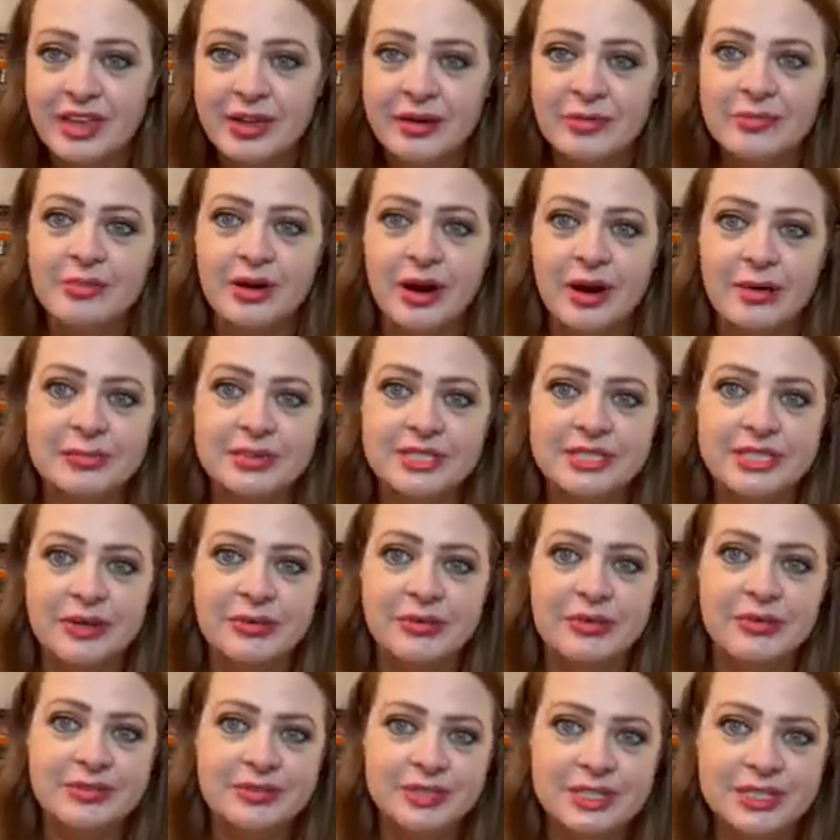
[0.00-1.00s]
Promise I
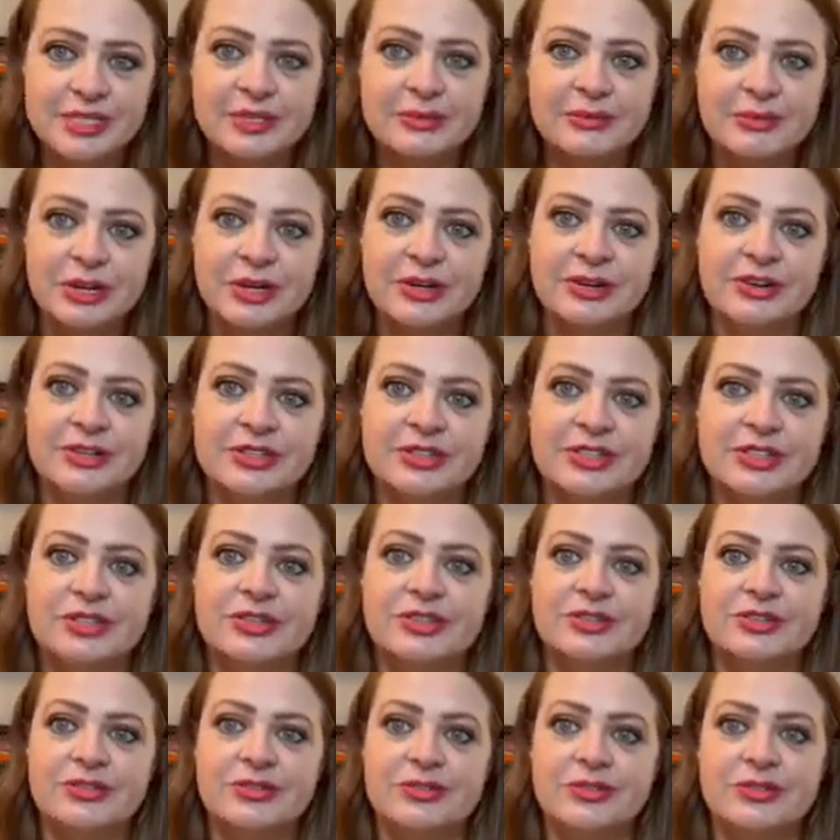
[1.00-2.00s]
won't disappear on
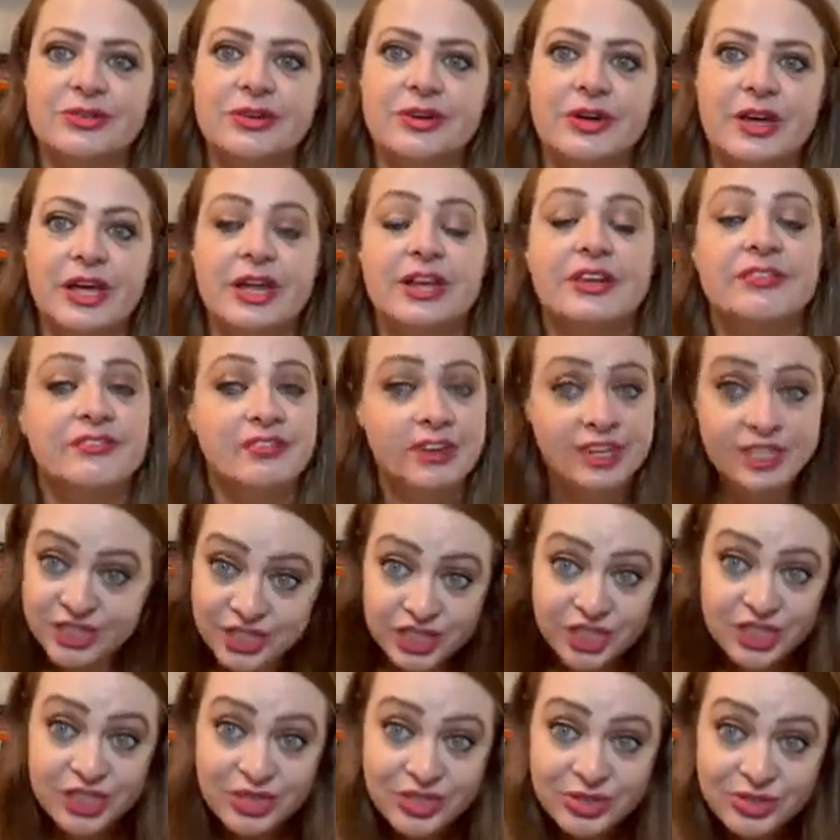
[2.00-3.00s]
you. And if I
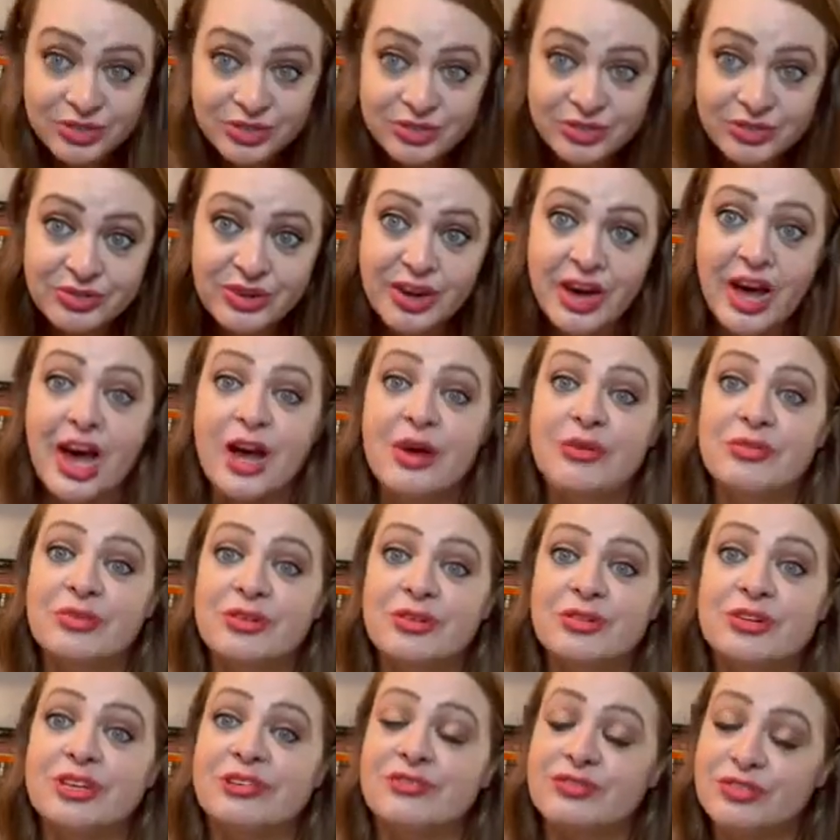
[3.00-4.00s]
do, I will
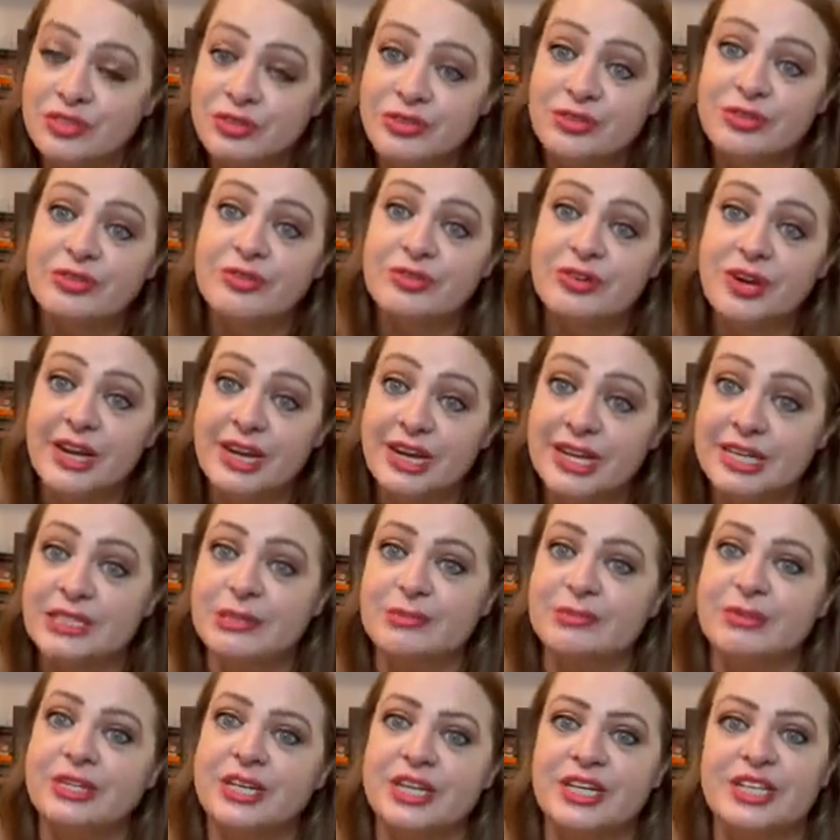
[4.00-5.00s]
give you an
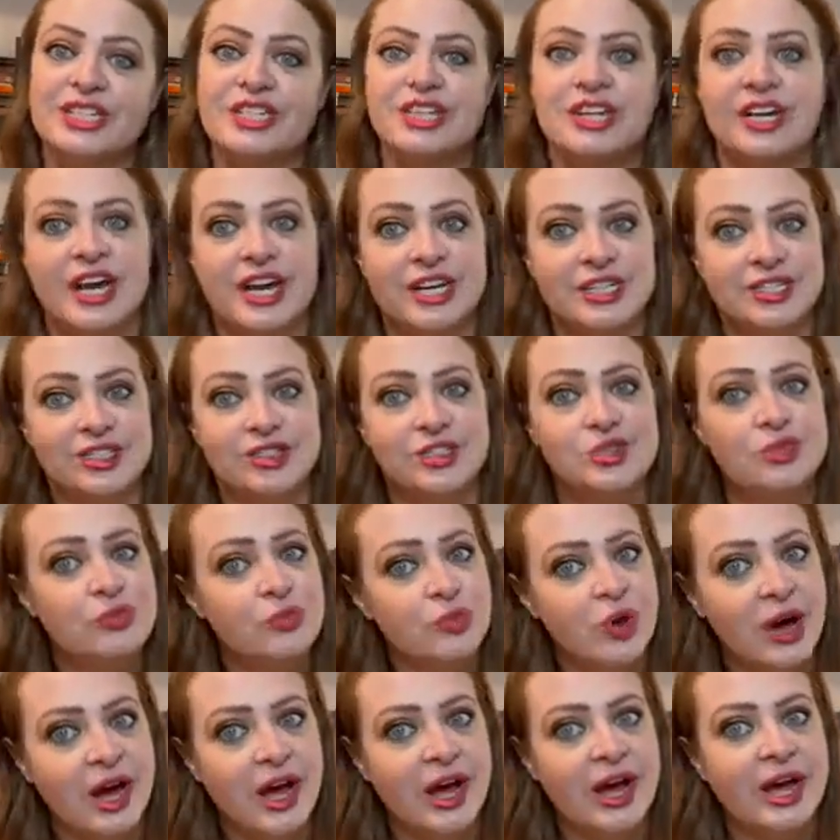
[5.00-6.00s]
explanation as to
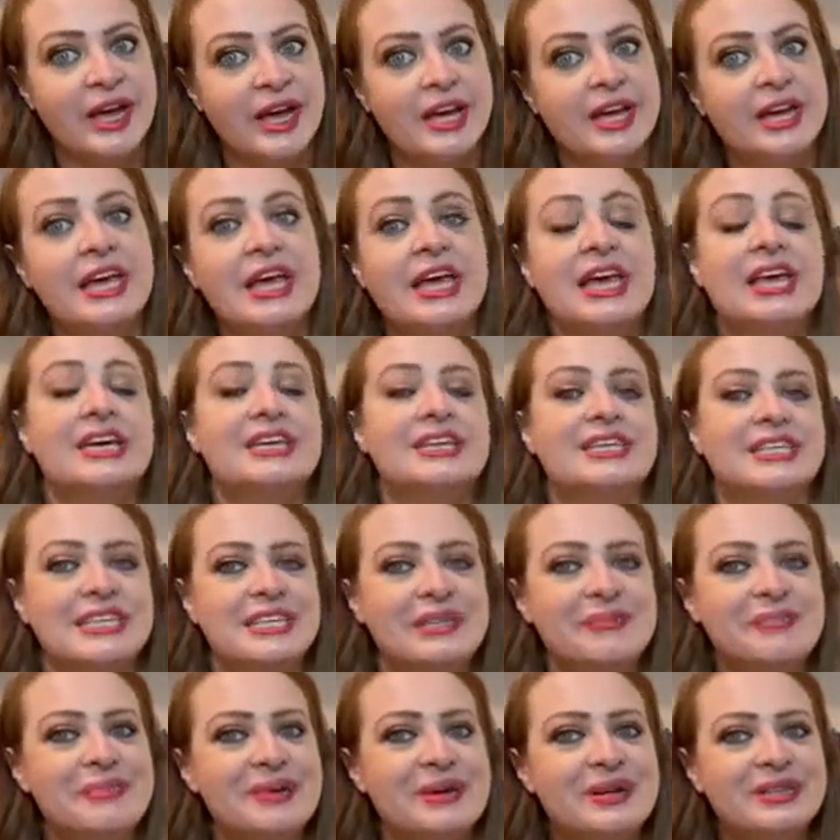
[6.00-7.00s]
why. Keep
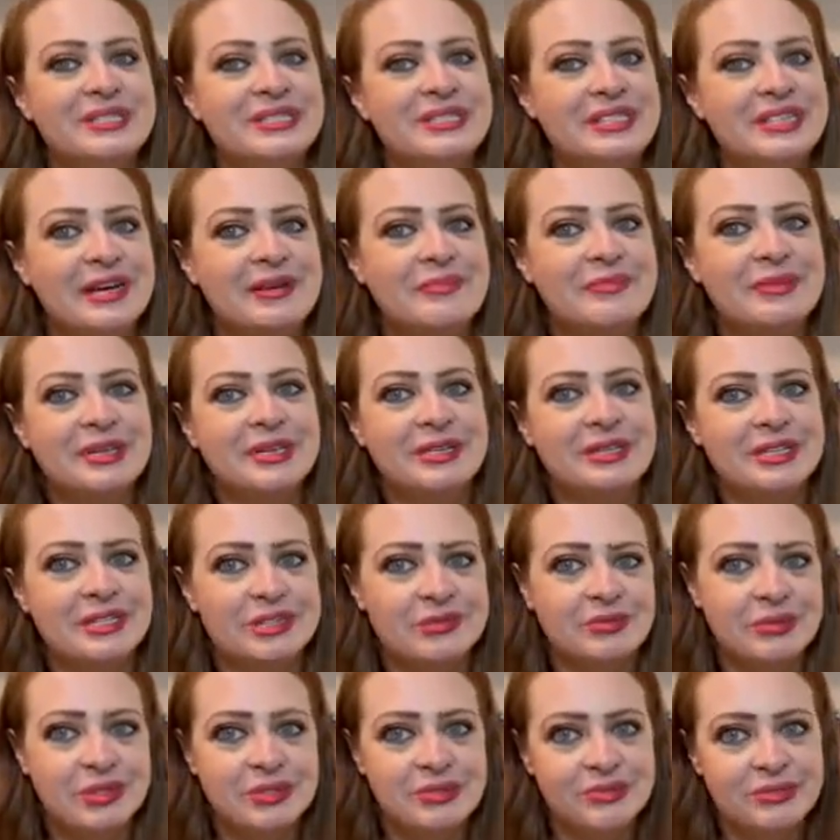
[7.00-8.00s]
on subbing, because
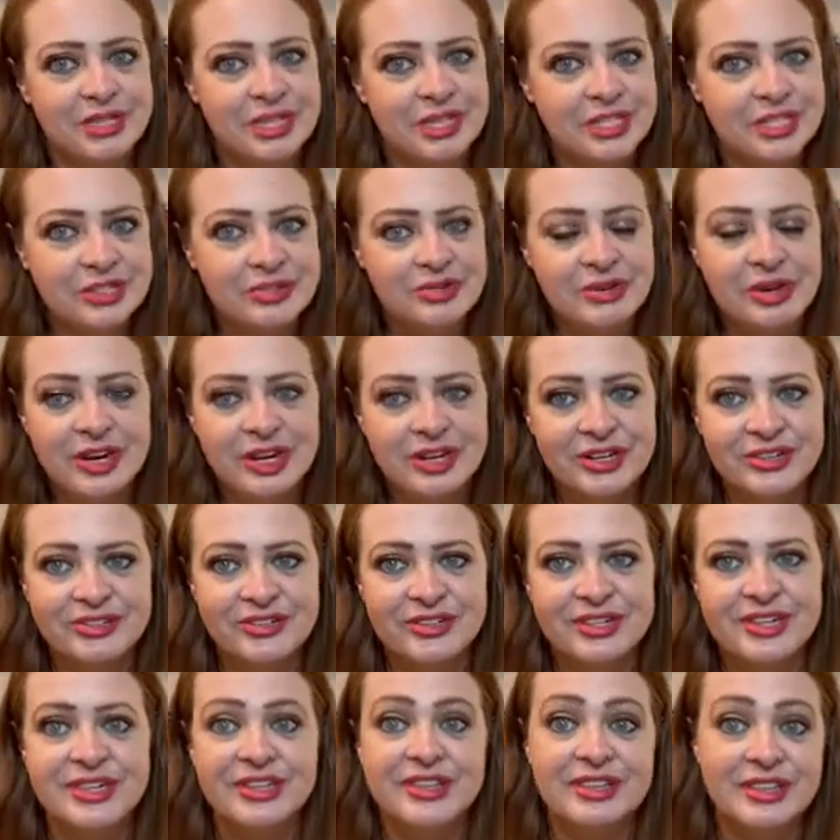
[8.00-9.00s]
once we get to
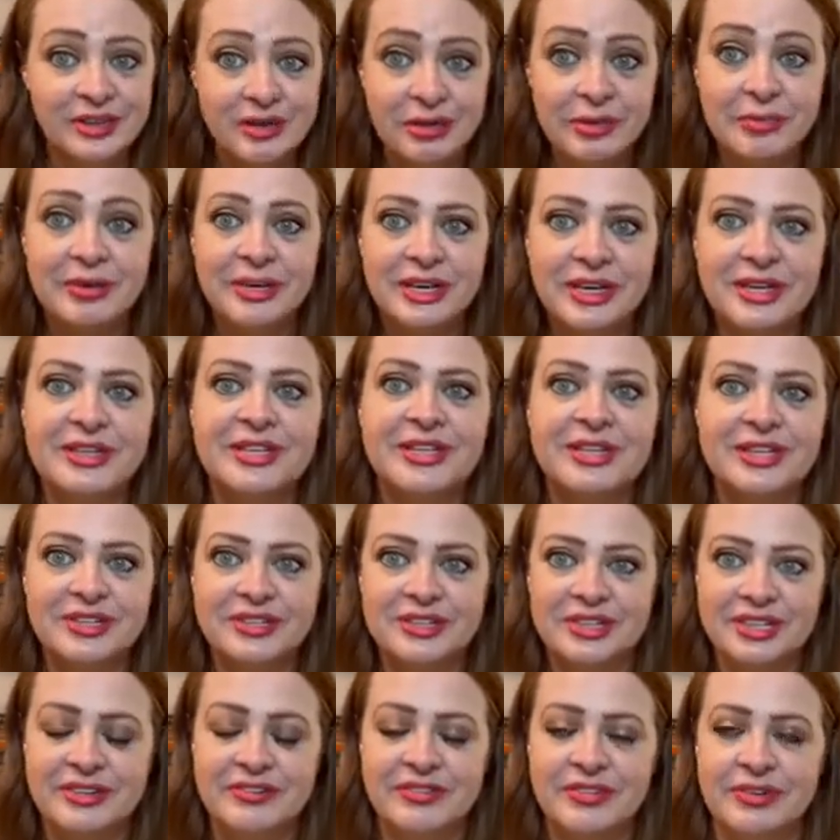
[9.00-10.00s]
100, there will be a little
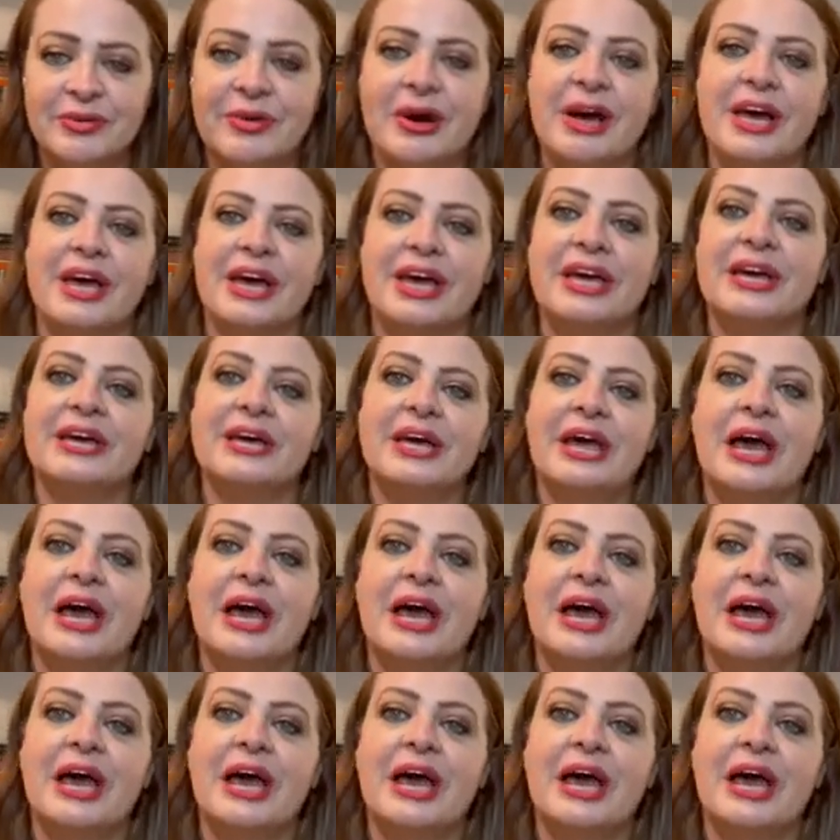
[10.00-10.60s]
giveaway.